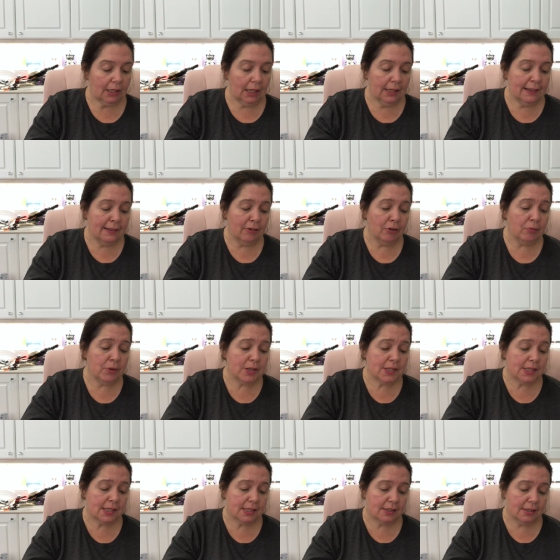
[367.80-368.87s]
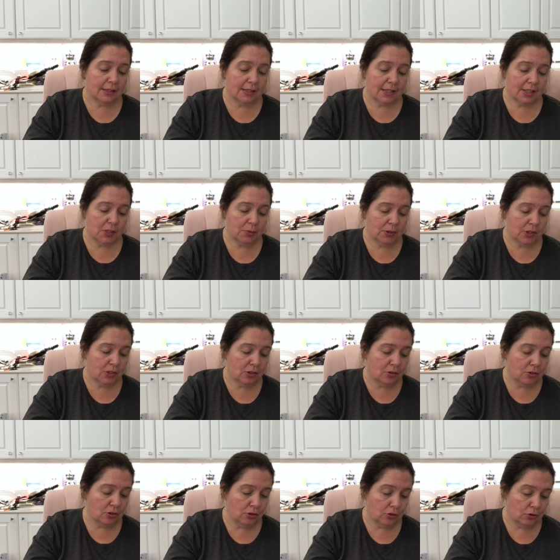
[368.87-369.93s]
This was
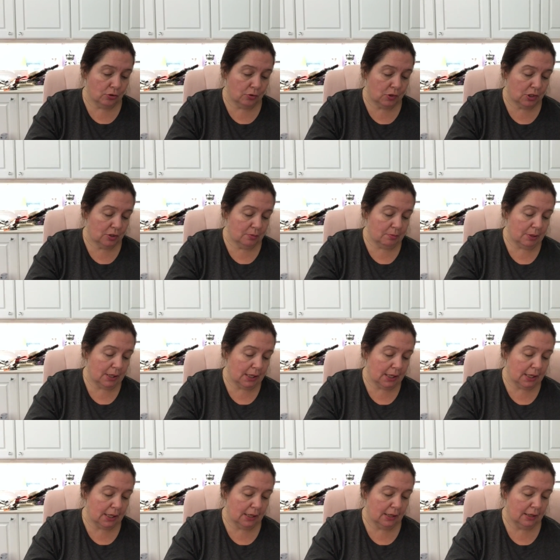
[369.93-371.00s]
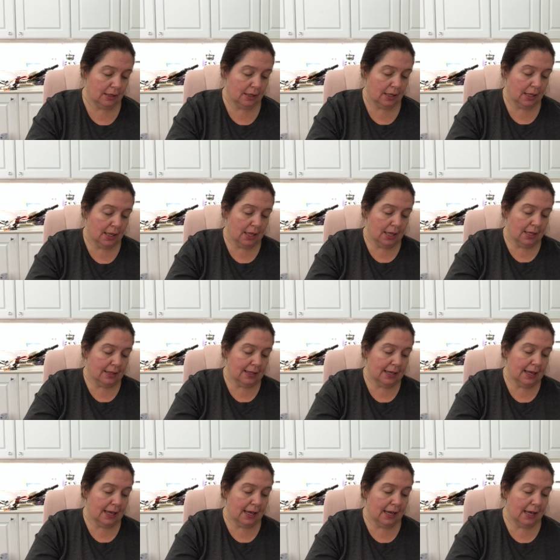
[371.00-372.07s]
new to me.
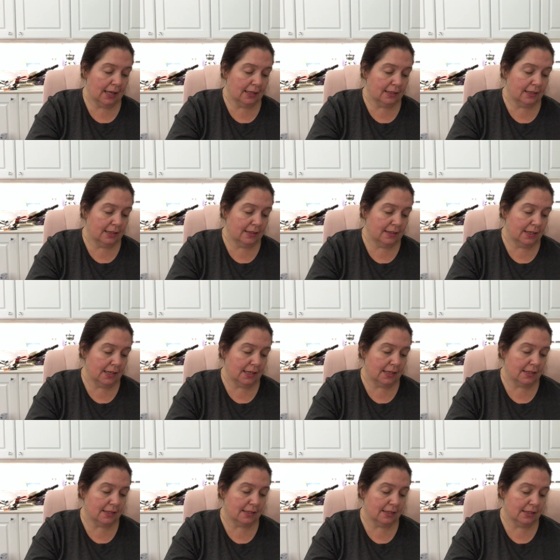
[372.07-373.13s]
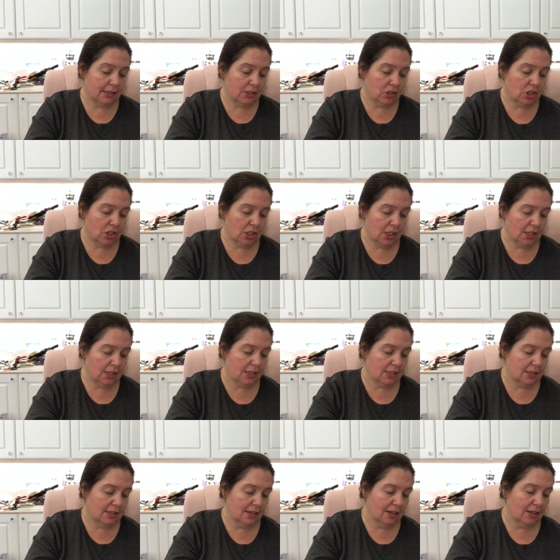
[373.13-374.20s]
They had these sheets